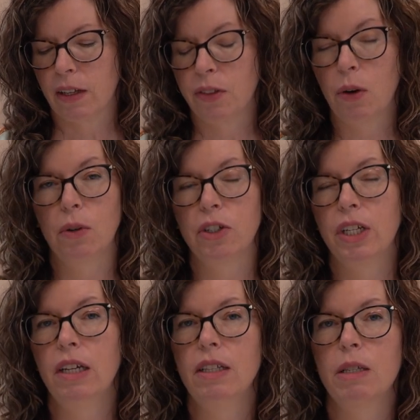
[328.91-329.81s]
The older
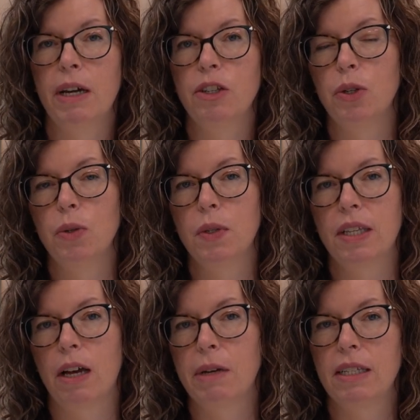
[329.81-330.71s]
kids might do
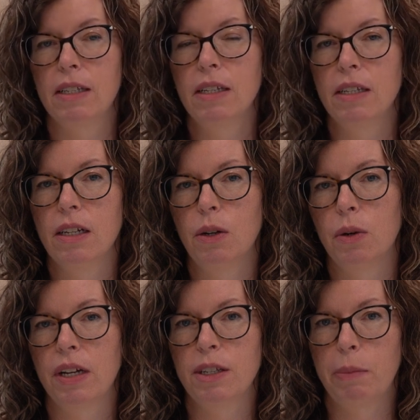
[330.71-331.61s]
some assisted
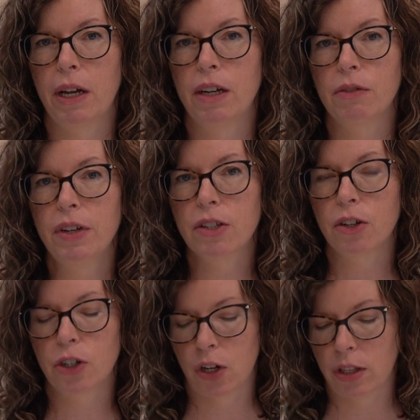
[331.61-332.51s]
or independent
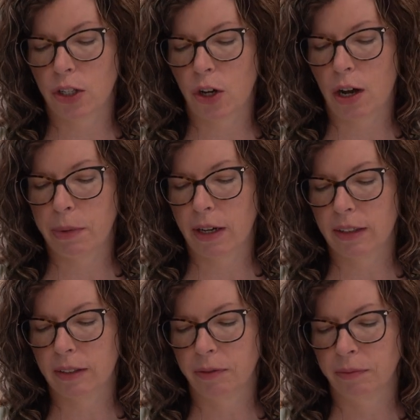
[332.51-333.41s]
research on the topic.
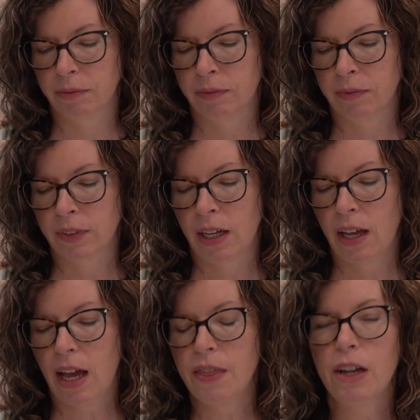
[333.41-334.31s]

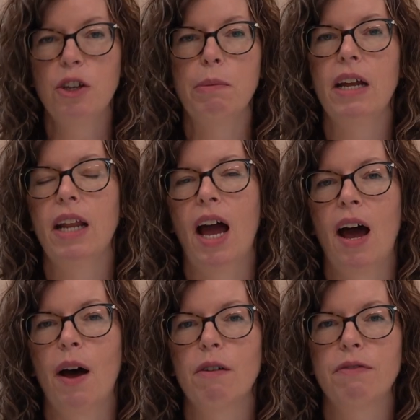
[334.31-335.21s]
And then you might
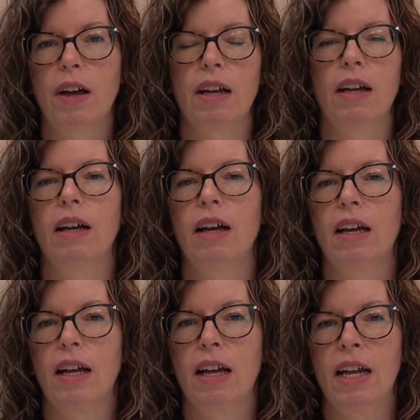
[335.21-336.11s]
have
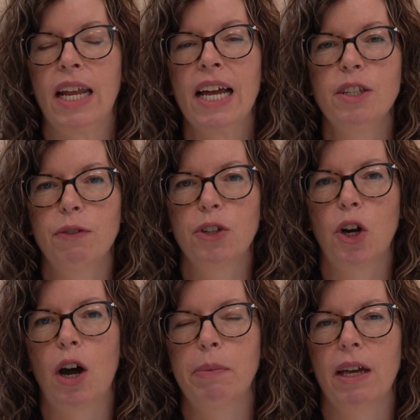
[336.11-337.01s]
an end of
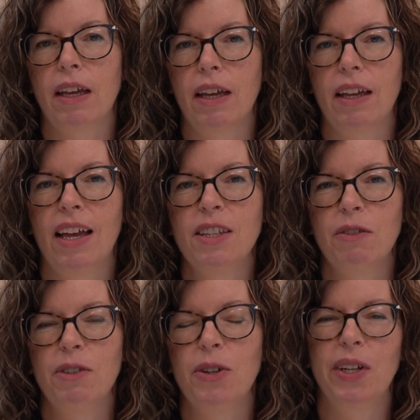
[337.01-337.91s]
topic, end
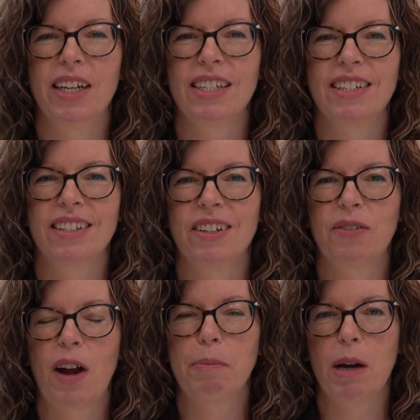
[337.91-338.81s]
of unit
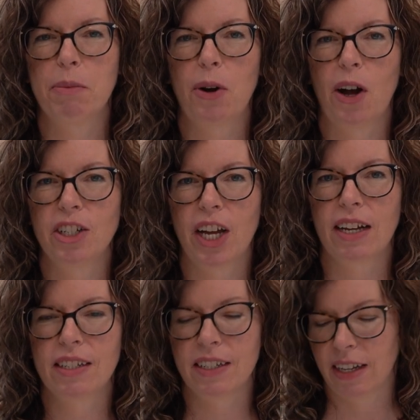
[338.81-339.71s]
wrap-up
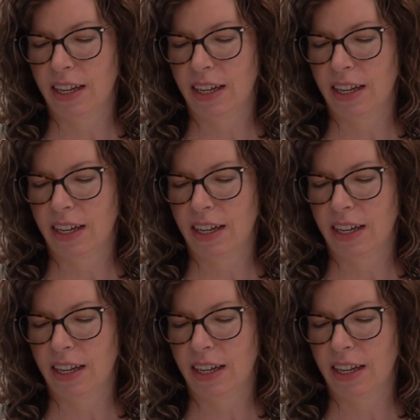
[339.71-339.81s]
project.